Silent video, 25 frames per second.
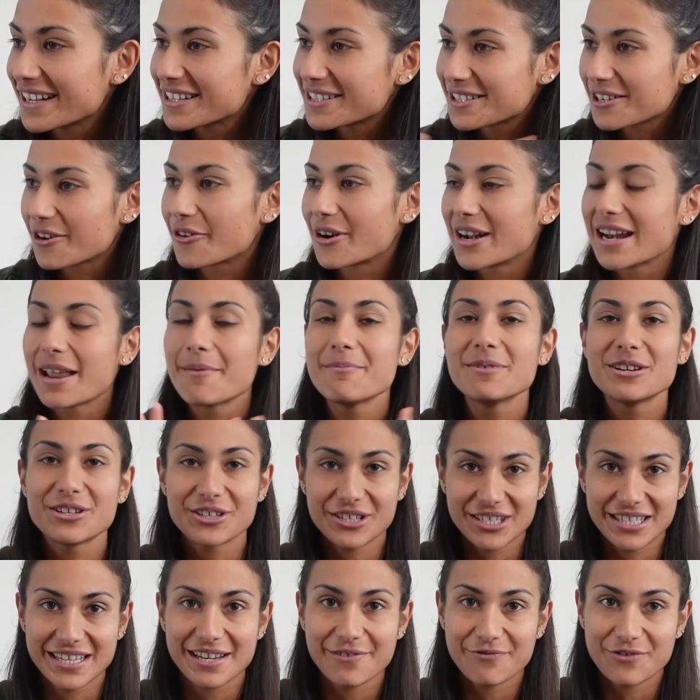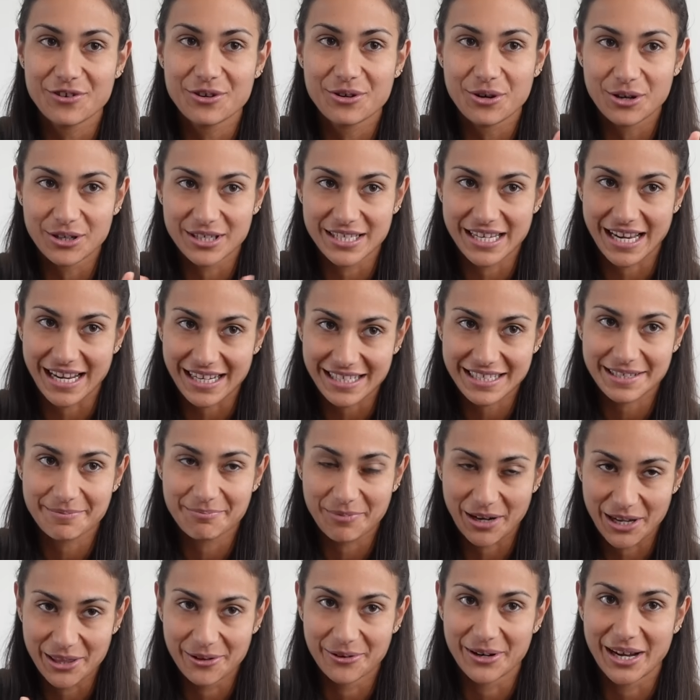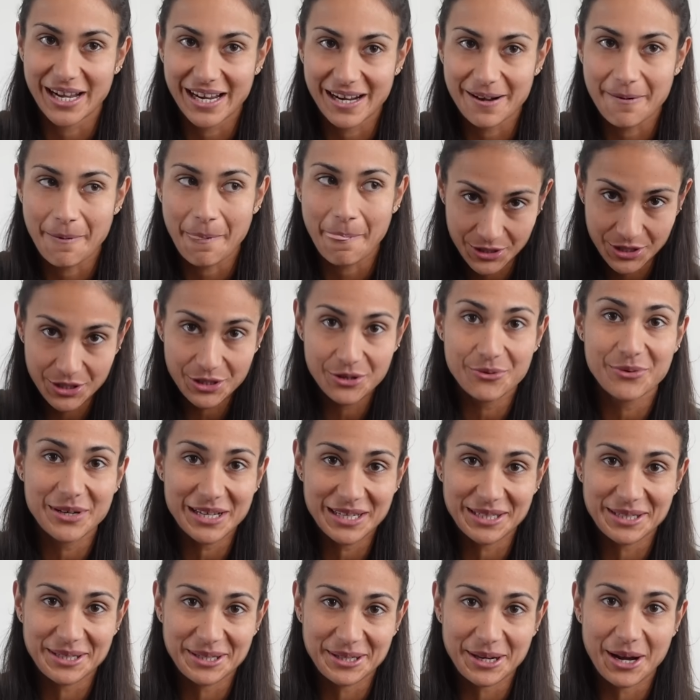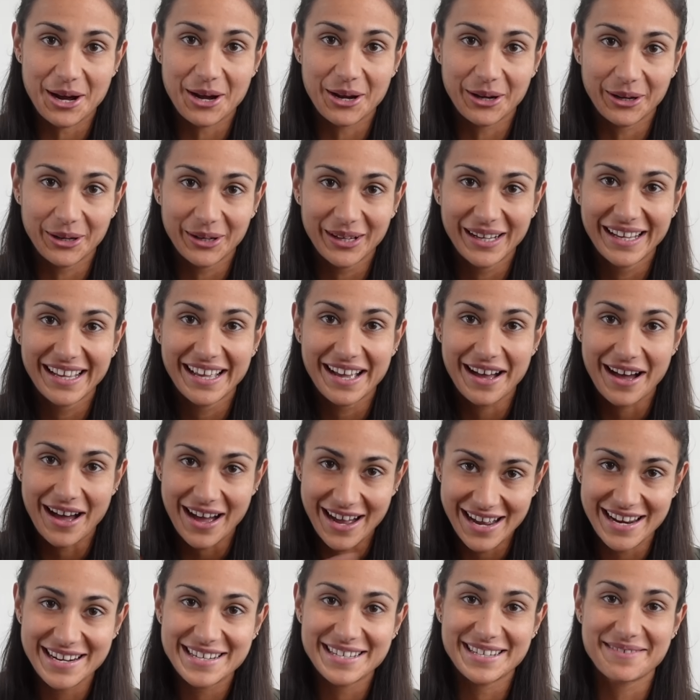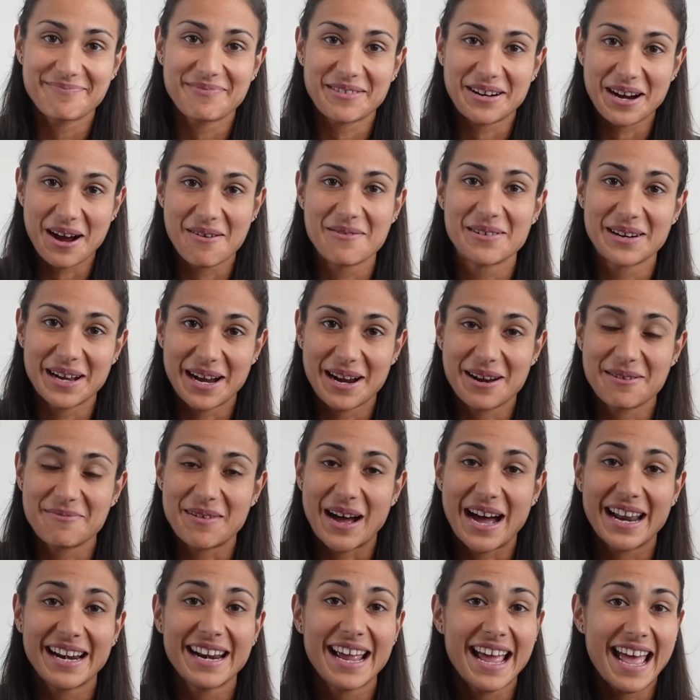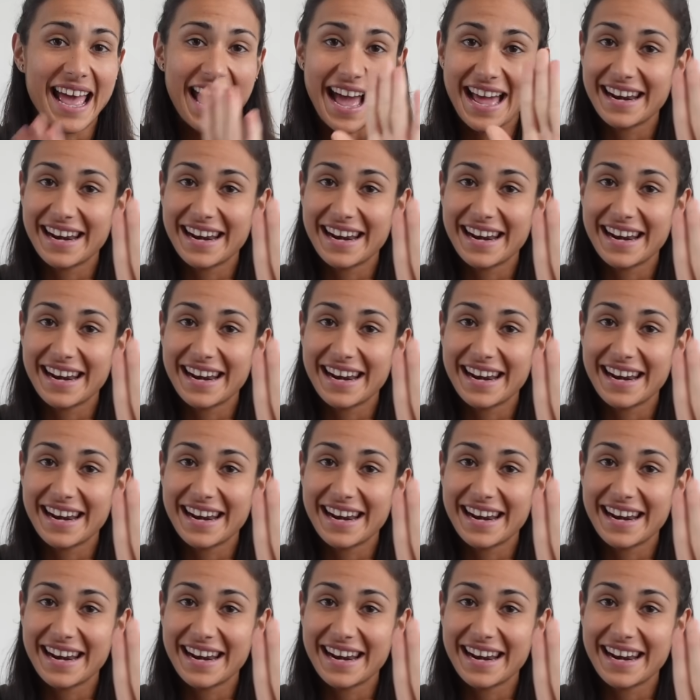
Sorry, let me just give you context by the way. Two weeks ago, I did become an Iron Man.